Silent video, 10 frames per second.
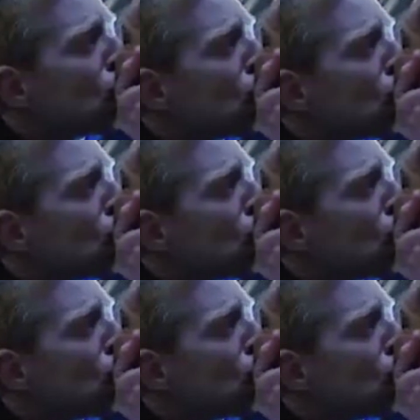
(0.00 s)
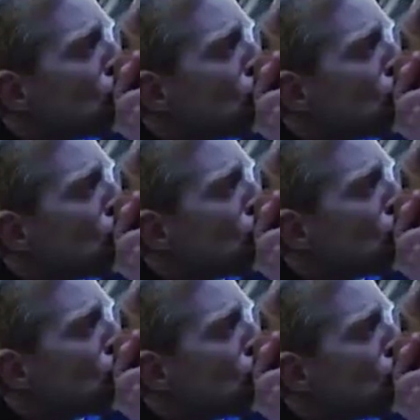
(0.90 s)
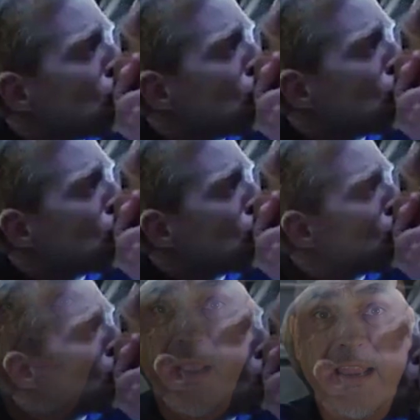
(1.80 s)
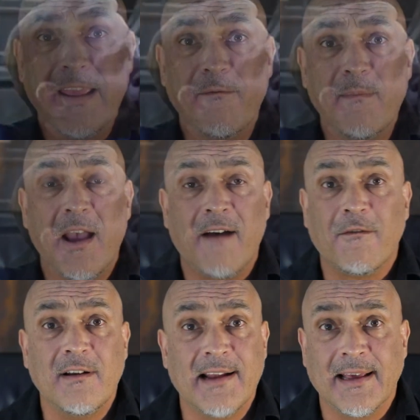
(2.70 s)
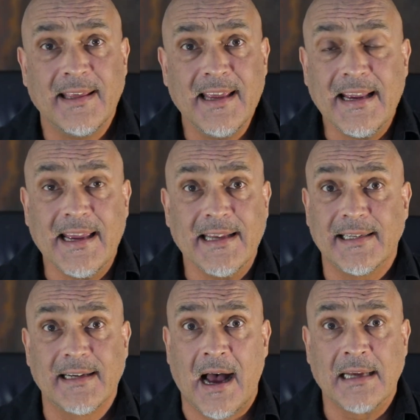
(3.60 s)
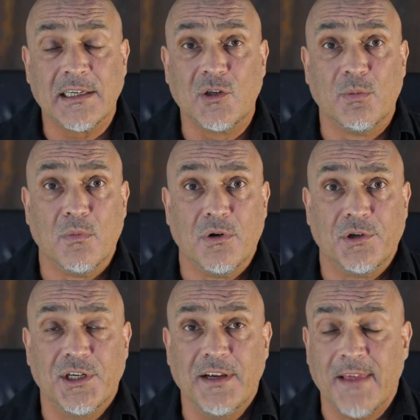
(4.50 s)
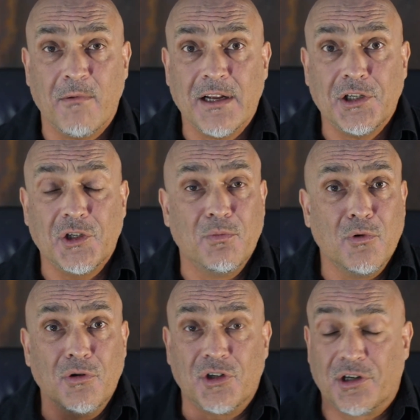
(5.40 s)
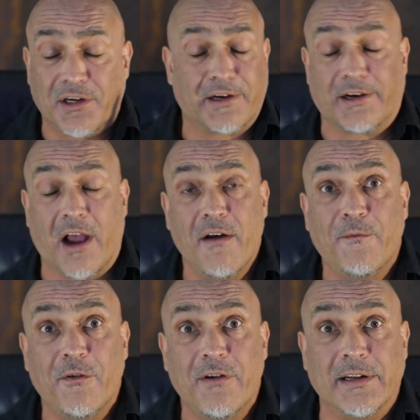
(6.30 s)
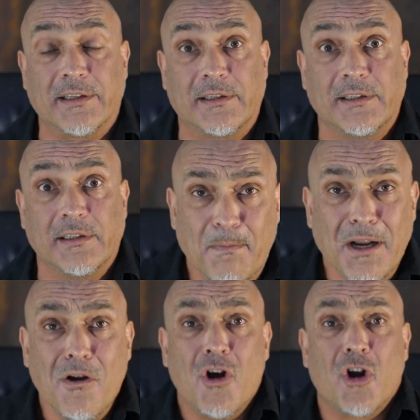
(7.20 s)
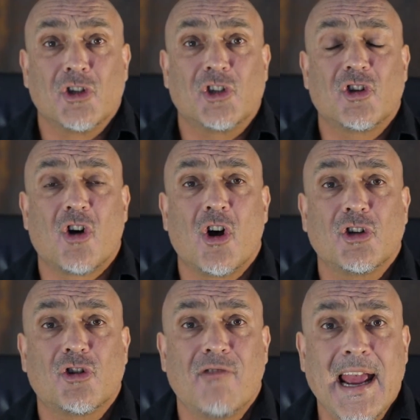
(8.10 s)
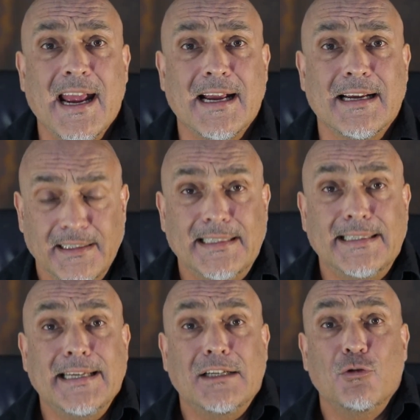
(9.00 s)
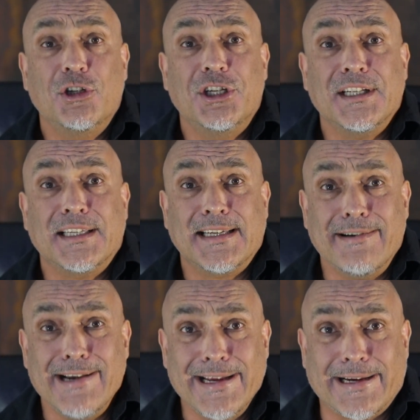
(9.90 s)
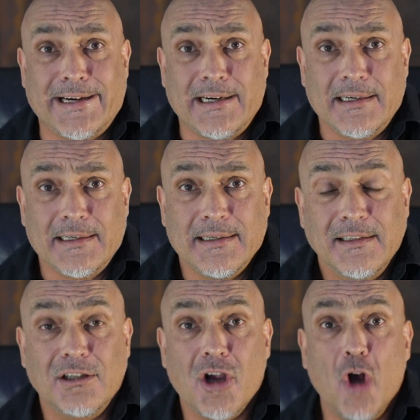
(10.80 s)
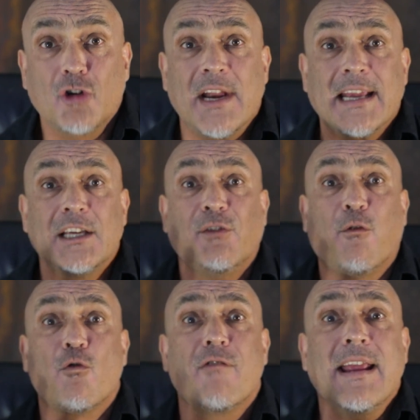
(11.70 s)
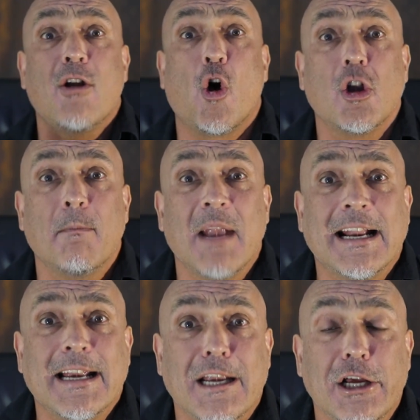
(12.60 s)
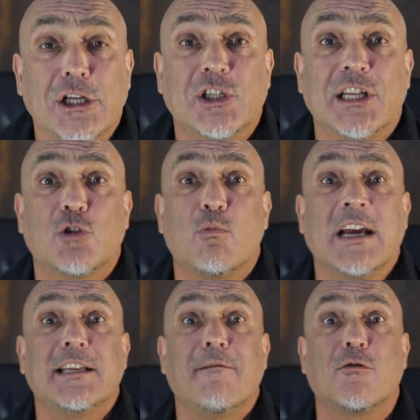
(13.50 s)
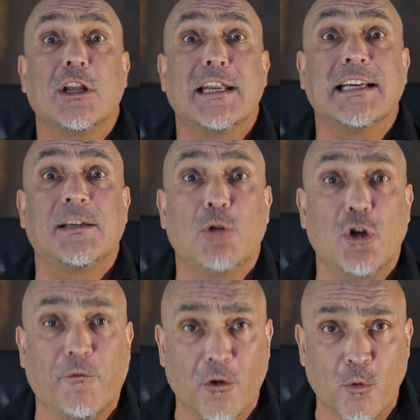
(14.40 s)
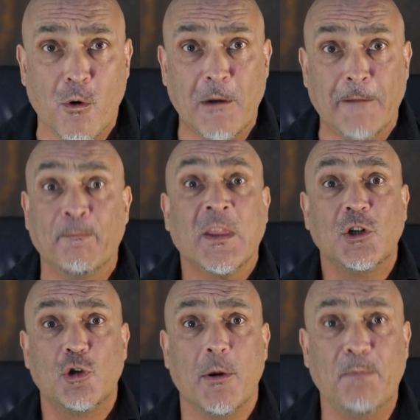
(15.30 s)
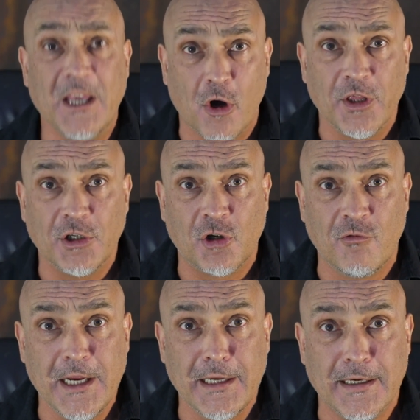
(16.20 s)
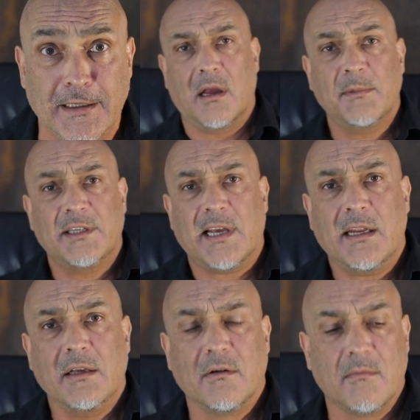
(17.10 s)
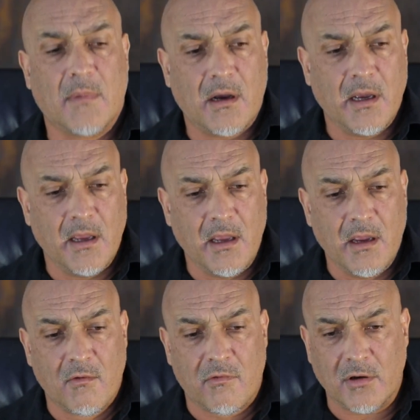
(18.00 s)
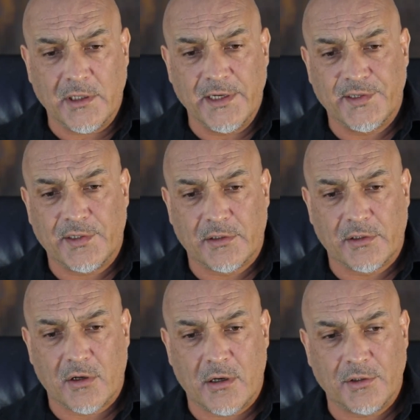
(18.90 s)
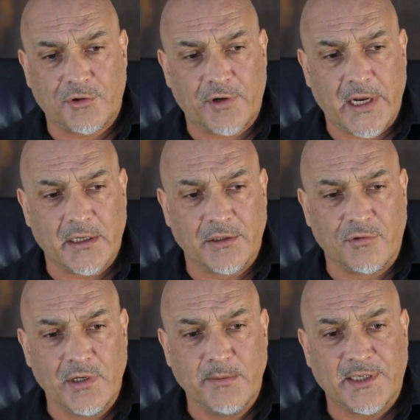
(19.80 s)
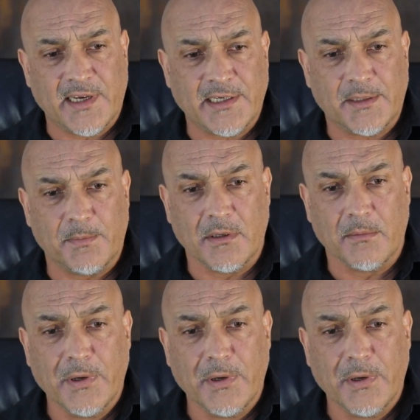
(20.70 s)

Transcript: from one episode to the other. Now believe me, I've got nothing against guys smooching. If they want to smooch, go for it. But not on Star Trek. Stick to Schitt's Creek. Star Trek is for red hot blooded nerds that's waiting for the next beautiful woman to appear on the screen. I'm telling you, my erotic Star Trek dreams has been